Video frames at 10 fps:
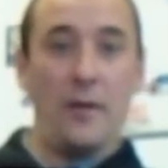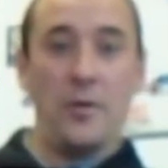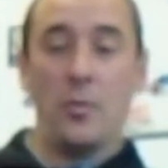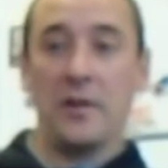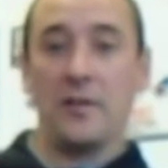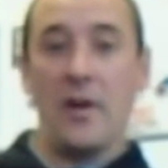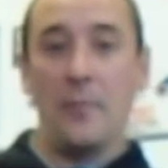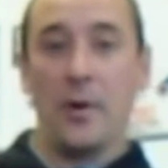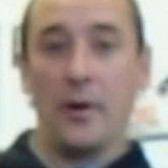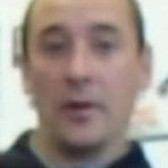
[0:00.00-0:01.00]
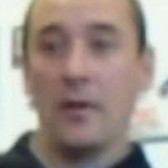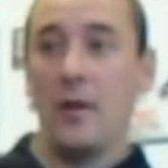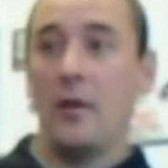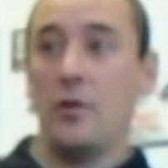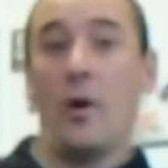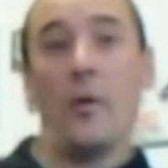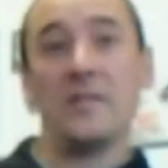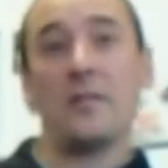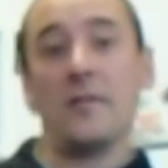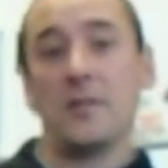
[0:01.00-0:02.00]
If you went to that park, you
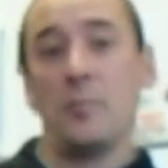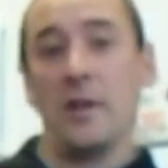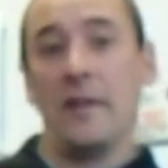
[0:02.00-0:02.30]
always saw somebody